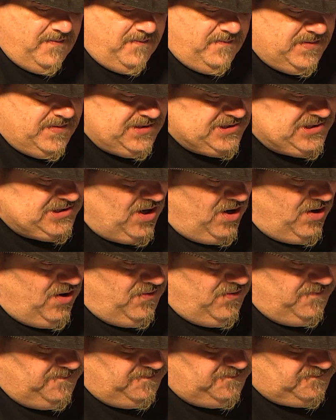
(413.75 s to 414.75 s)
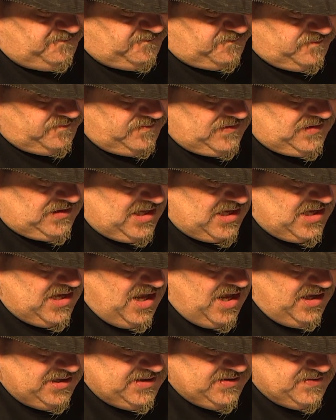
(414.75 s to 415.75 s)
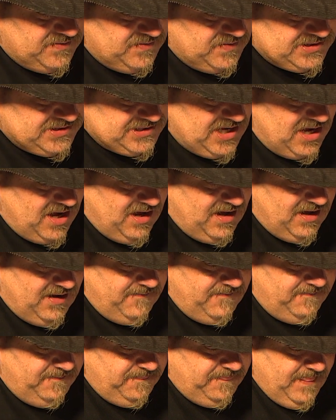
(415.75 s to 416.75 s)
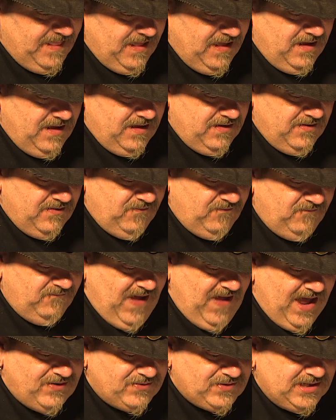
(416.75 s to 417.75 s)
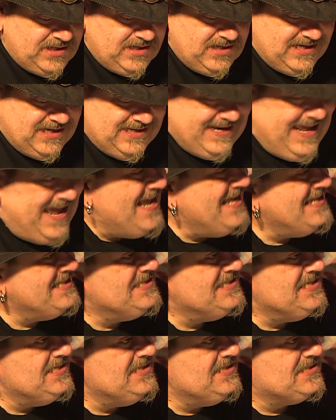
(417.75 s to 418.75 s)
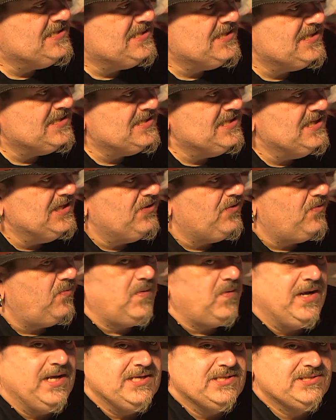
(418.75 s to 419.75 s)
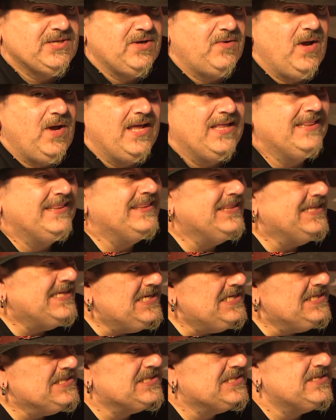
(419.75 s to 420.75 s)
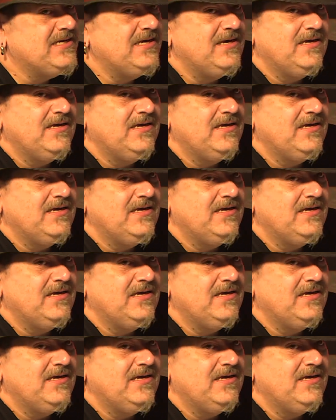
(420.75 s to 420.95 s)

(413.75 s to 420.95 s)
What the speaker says: So it was founded in 1863. So at least